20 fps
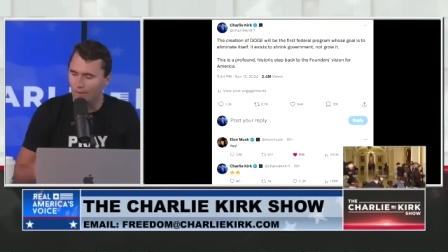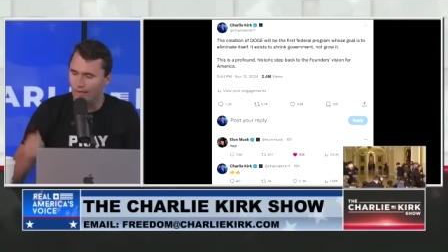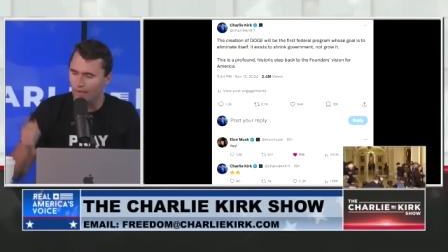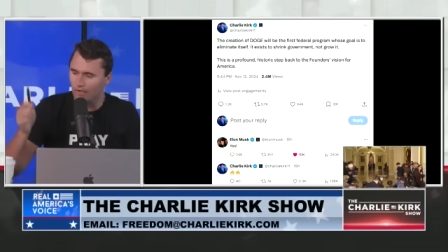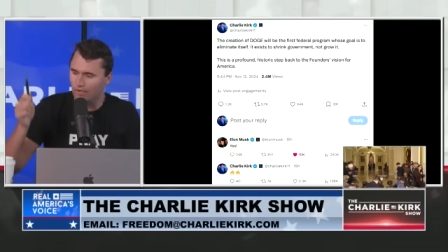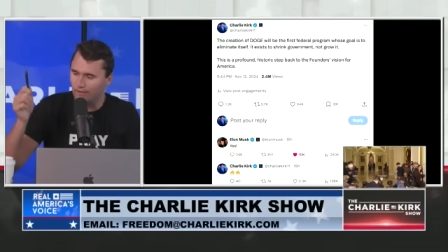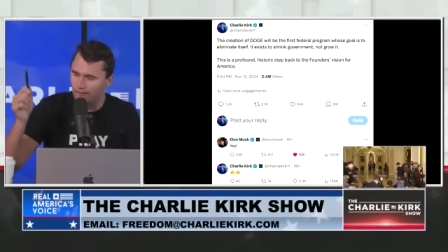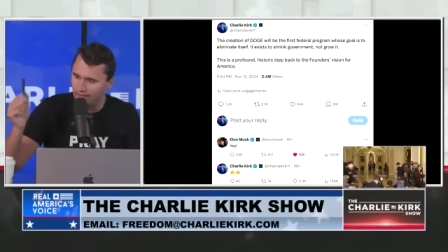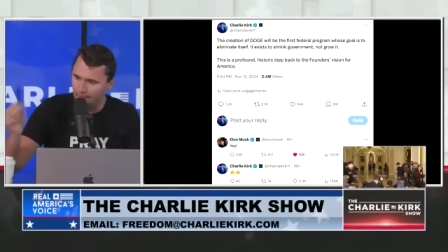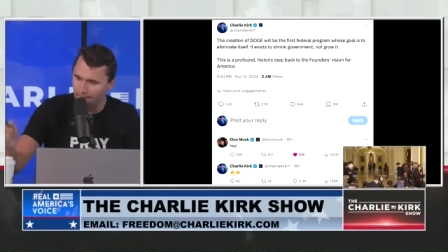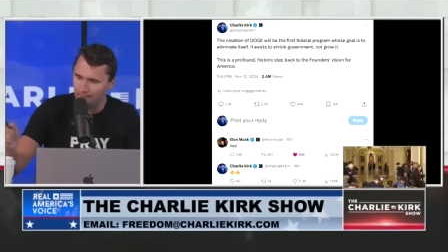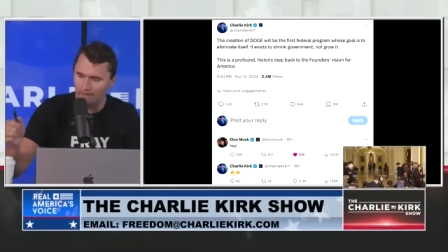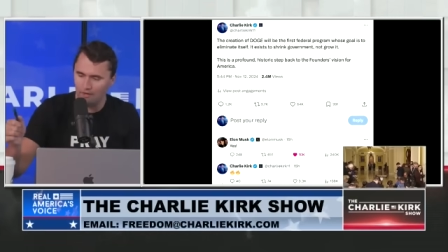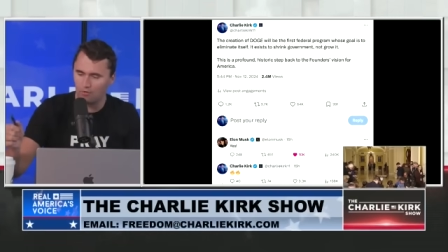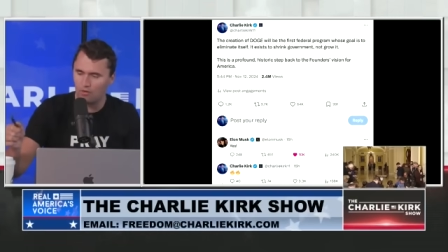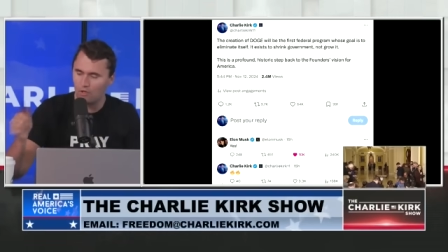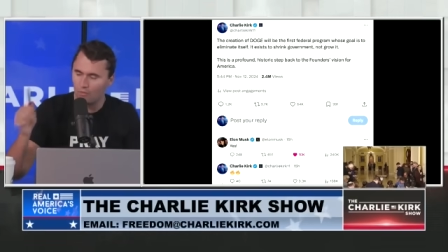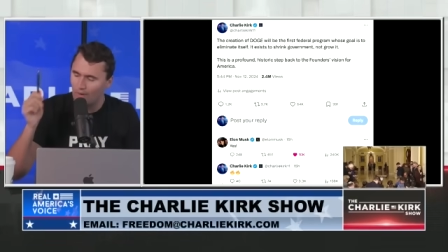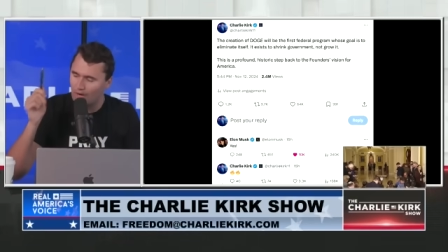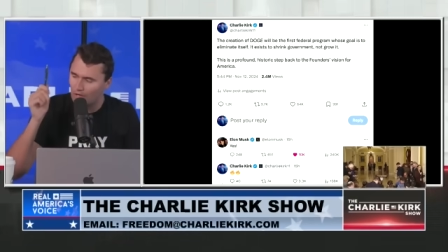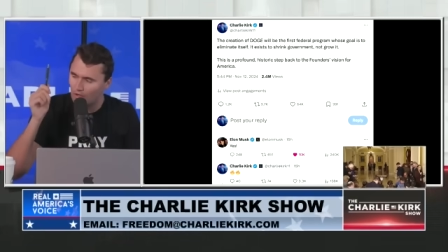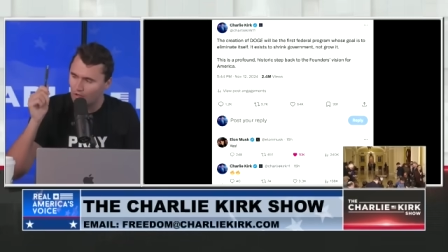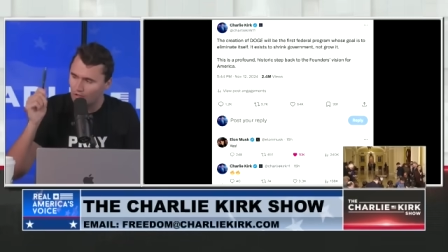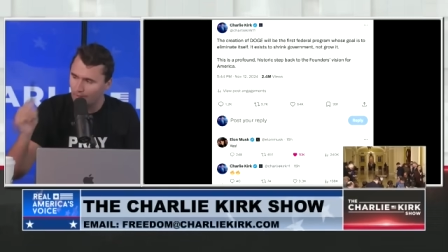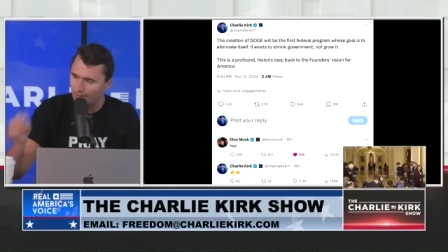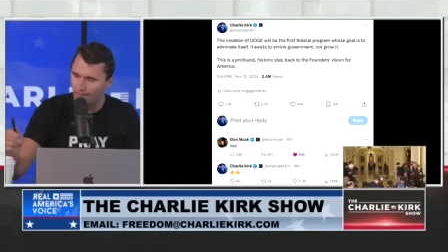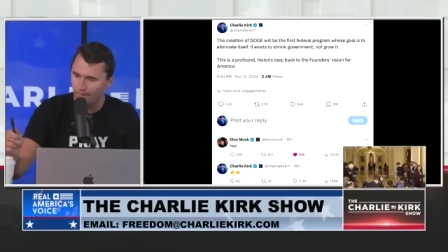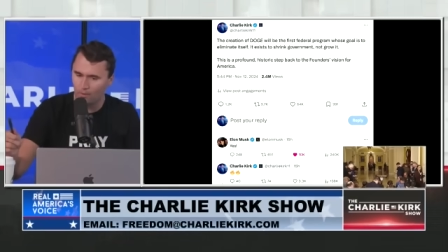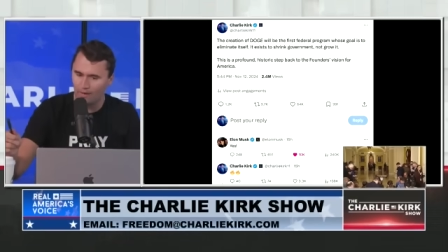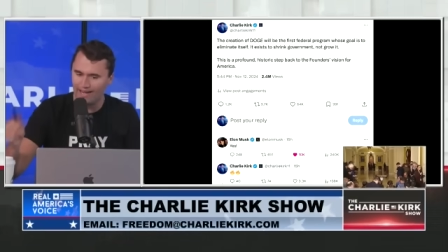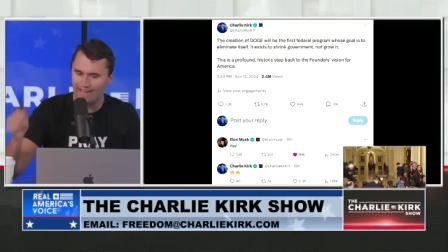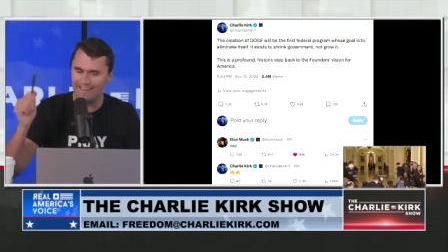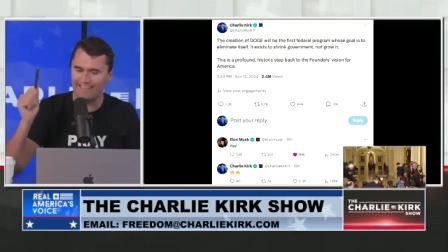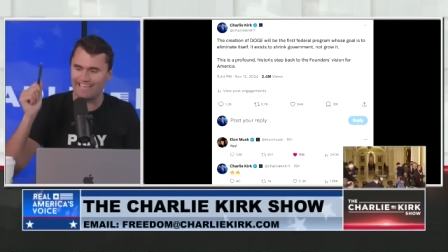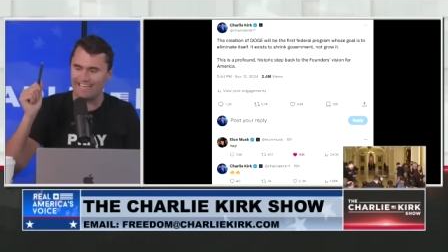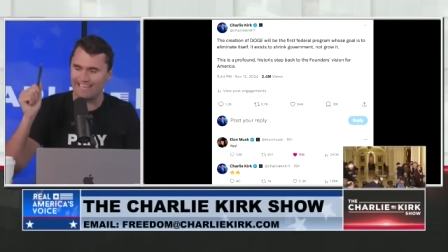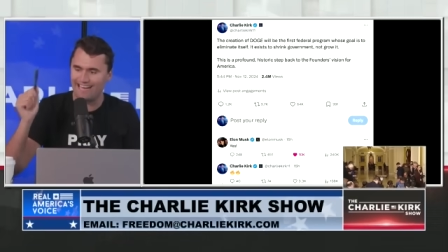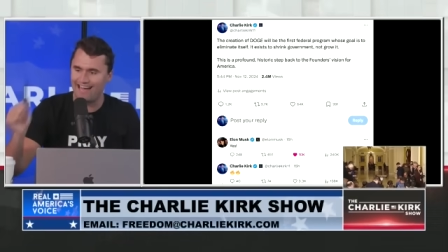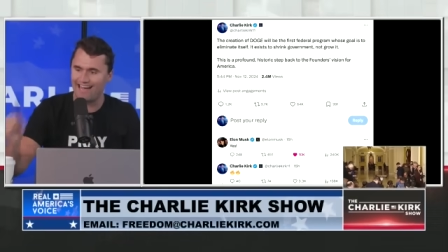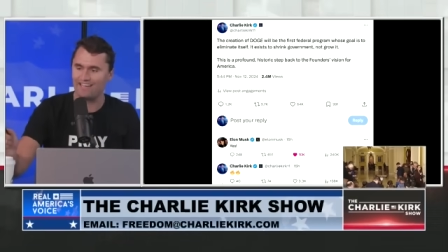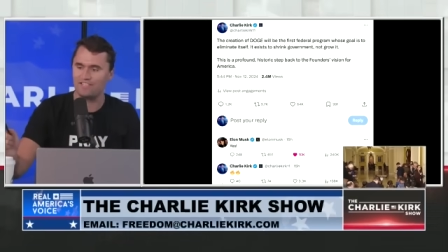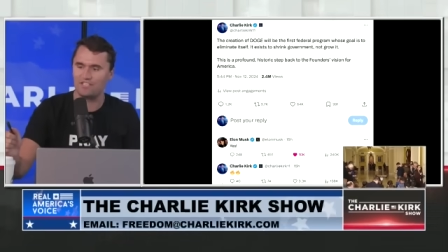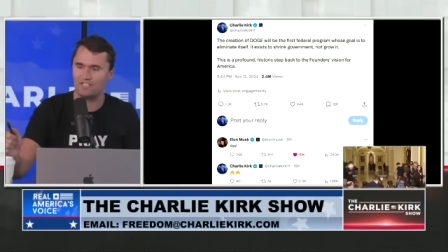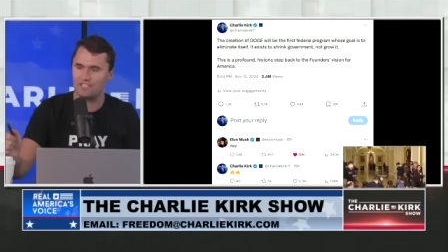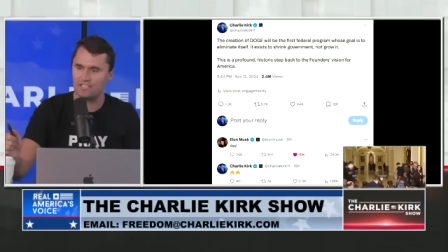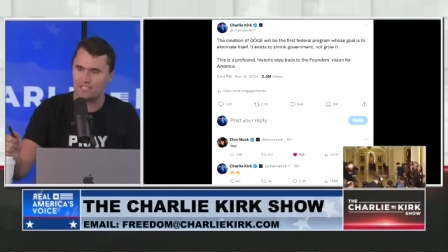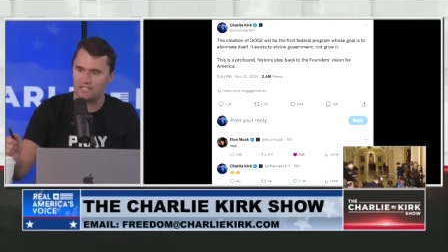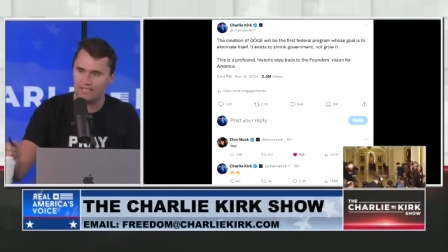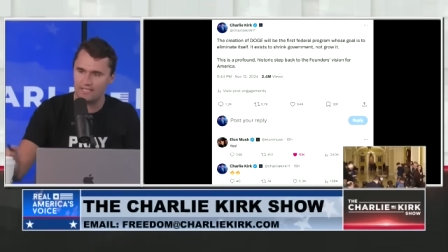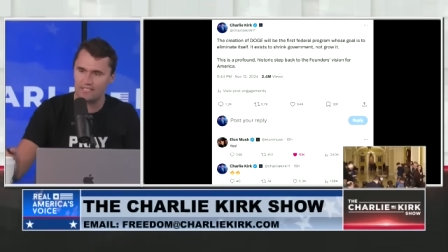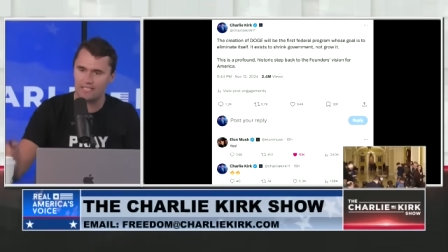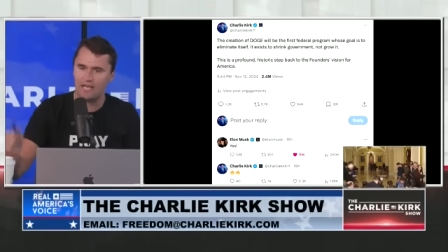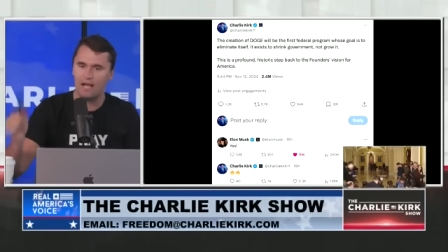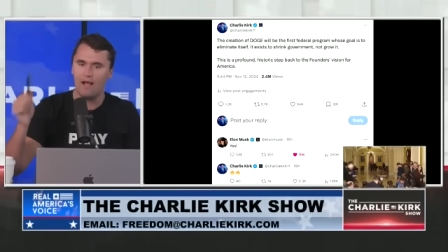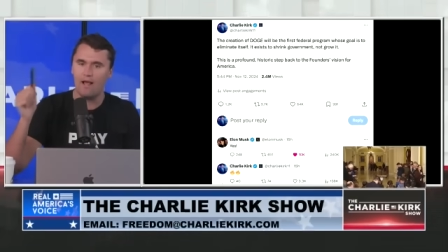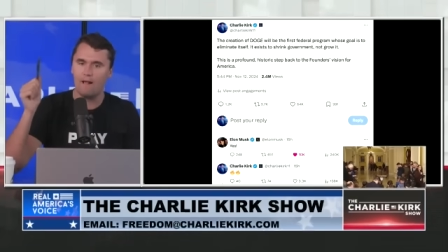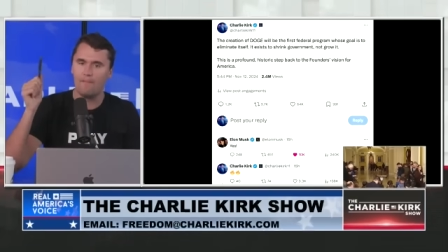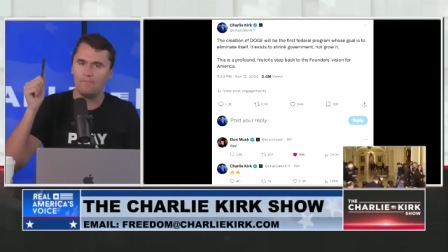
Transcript: We are liberating the consciousness